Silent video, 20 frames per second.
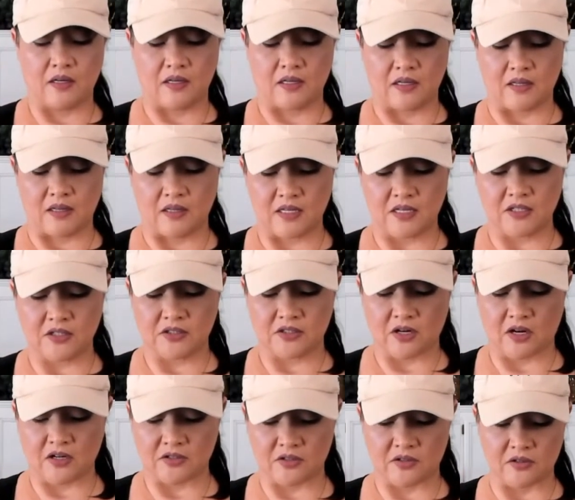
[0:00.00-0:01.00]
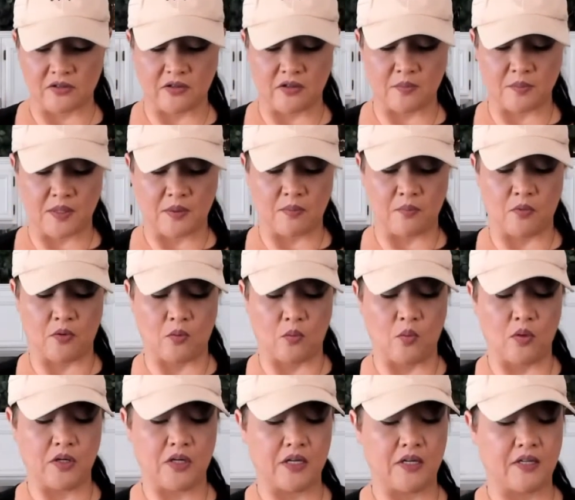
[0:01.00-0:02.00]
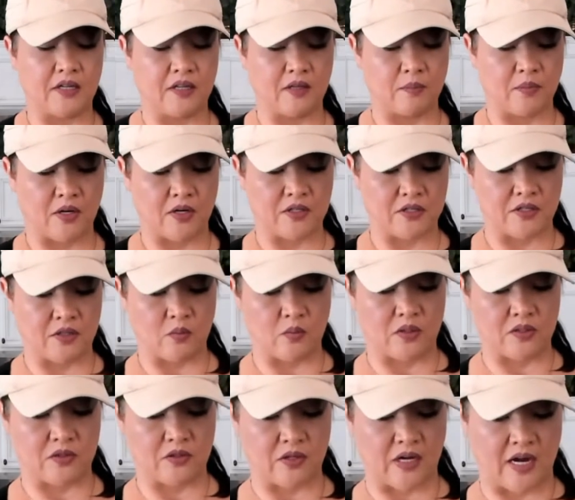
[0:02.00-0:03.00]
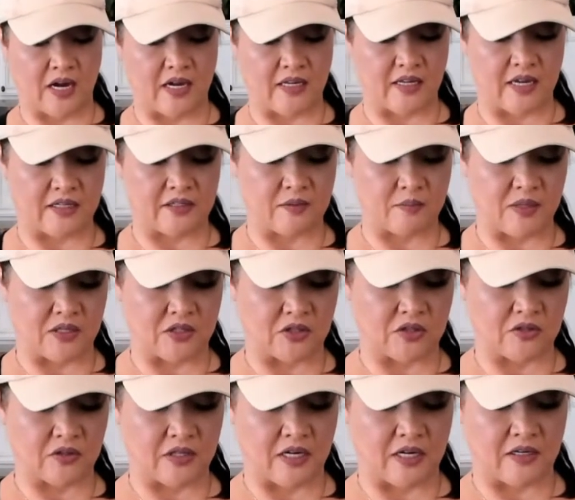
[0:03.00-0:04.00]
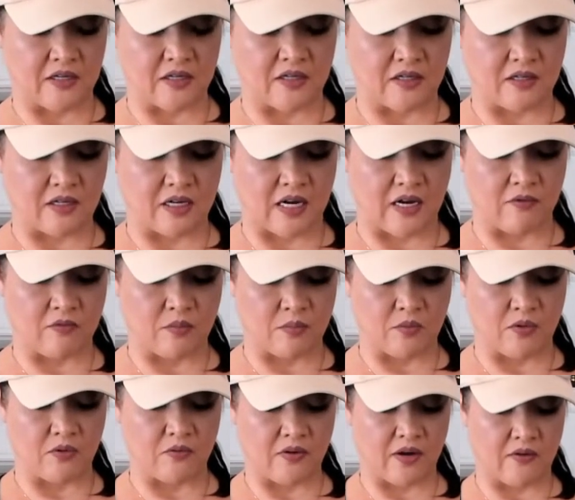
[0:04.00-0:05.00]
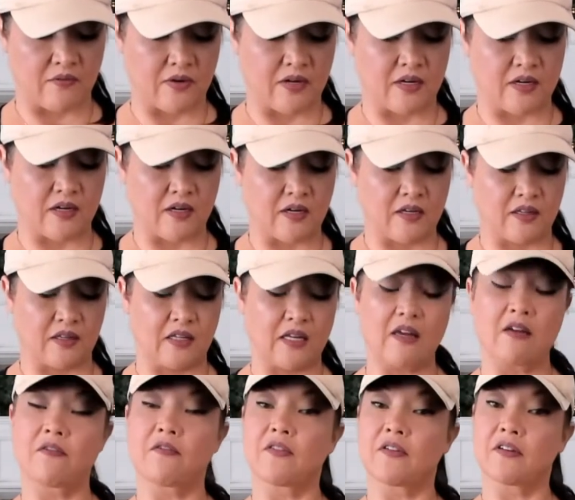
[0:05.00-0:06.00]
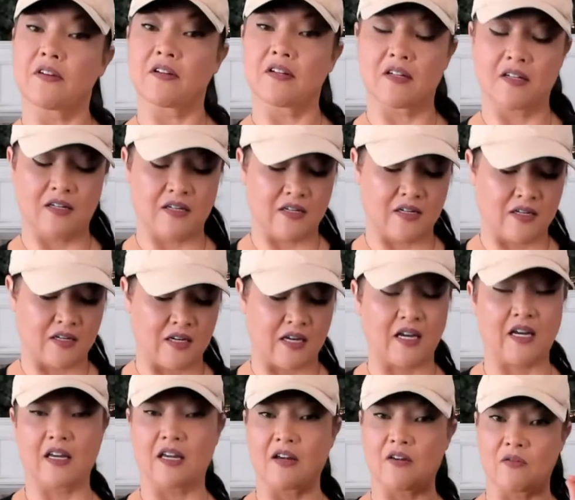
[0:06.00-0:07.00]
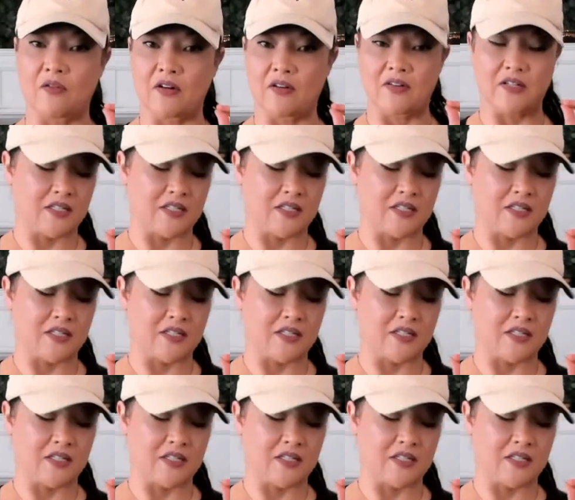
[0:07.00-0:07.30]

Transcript: These stalks are a little bit more woody than the parsley ones, so I like to make sure that I remove every leaf and get rid of the